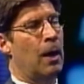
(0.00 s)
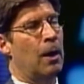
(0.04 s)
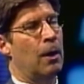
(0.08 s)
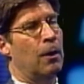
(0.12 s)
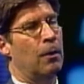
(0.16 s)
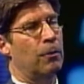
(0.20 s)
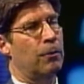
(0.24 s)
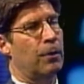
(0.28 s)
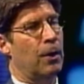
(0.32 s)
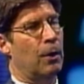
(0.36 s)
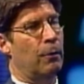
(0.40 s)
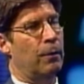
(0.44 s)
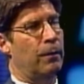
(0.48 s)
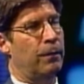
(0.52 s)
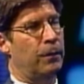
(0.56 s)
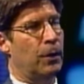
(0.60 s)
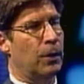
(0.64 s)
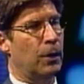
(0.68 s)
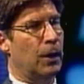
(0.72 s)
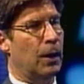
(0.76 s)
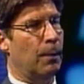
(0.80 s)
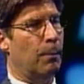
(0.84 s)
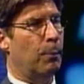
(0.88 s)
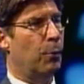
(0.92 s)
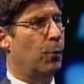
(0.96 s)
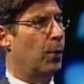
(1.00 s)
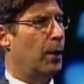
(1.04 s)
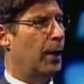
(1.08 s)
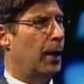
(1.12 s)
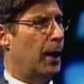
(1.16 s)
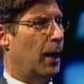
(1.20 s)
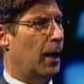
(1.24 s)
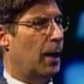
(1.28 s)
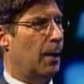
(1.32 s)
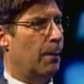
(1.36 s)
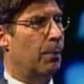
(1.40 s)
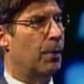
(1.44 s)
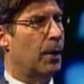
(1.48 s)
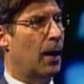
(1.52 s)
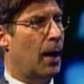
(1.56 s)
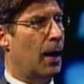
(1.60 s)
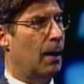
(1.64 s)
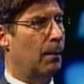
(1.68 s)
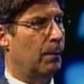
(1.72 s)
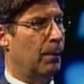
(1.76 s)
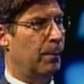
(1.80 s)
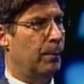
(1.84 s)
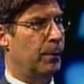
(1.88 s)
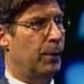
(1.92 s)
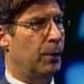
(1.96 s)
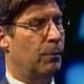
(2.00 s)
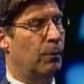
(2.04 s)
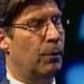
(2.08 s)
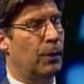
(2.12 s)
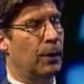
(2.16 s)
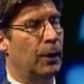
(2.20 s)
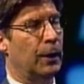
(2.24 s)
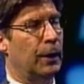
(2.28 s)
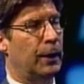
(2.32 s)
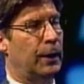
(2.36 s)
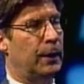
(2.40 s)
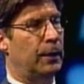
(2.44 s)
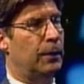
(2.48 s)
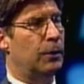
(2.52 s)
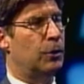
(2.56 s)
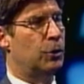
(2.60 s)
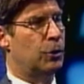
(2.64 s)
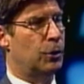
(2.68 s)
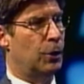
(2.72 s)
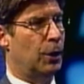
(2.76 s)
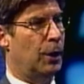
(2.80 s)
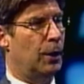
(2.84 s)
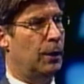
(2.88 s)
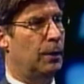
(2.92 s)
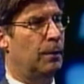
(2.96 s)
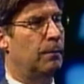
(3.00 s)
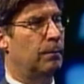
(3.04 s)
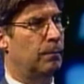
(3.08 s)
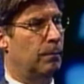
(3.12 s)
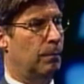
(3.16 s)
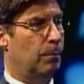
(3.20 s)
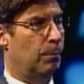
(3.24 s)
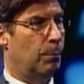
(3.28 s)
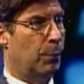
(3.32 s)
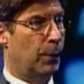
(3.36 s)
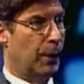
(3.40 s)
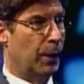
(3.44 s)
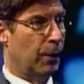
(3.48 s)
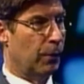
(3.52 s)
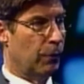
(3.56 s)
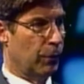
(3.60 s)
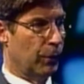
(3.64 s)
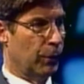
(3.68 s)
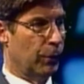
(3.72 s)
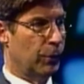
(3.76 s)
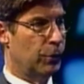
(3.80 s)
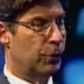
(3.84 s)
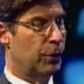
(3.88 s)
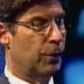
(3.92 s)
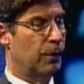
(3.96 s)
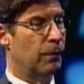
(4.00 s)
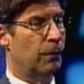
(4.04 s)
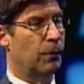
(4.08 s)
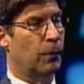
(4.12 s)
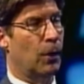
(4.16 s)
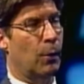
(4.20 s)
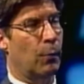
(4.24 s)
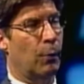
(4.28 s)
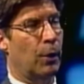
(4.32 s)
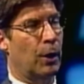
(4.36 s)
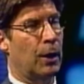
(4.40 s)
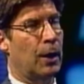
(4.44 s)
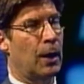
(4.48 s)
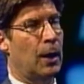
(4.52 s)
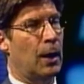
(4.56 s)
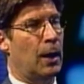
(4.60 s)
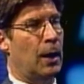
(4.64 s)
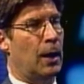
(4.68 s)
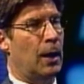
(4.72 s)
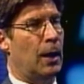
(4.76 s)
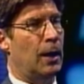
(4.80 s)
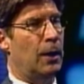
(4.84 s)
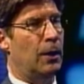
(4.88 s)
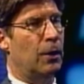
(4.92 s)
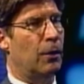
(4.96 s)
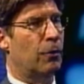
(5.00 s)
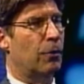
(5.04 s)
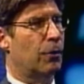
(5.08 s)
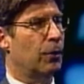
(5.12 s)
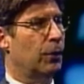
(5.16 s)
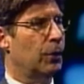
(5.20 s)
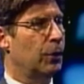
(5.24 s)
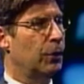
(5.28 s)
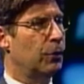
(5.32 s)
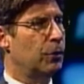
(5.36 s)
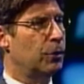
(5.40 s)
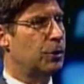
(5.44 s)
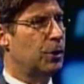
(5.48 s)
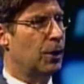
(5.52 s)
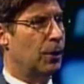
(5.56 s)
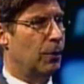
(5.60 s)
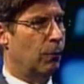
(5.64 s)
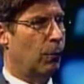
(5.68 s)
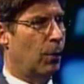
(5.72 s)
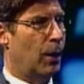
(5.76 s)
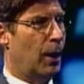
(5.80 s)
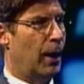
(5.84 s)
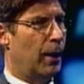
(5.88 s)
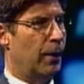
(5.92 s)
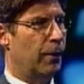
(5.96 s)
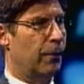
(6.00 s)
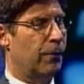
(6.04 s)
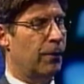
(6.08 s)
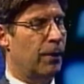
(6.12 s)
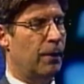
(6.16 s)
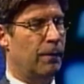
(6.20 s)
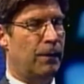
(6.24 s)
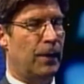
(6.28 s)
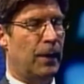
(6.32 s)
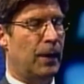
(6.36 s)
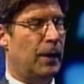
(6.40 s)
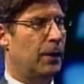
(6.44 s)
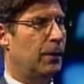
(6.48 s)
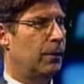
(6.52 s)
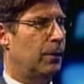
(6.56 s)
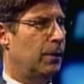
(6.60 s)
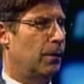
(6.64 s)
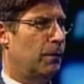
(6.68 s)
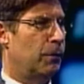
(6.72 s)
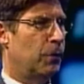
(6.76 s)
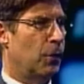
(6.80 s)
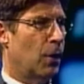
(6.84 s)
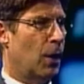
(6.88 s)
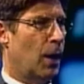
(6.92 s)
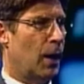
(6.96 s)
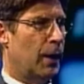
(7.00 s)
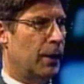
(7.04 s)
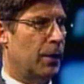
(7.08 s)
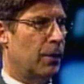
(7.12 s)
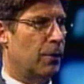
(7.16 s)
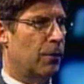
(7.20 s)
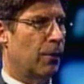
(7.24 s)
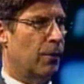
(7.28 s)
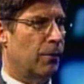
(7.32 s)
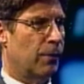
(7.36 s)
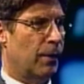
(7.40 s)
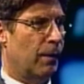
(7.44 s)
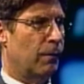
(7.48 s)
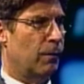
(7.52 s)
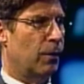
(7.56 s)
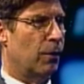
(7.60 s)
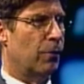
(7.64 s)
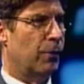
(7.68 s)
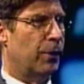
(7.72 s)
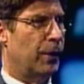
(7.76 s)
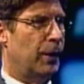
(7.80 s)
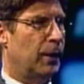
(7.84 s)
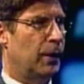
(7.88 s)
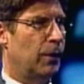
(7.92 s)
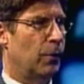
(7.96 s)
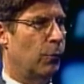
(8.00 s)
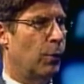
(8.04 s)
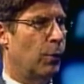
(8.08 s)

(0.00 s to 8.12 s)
So if you're going to point out a problem, you really should bring a solution forward. And the solution was, if your audience has ever seen The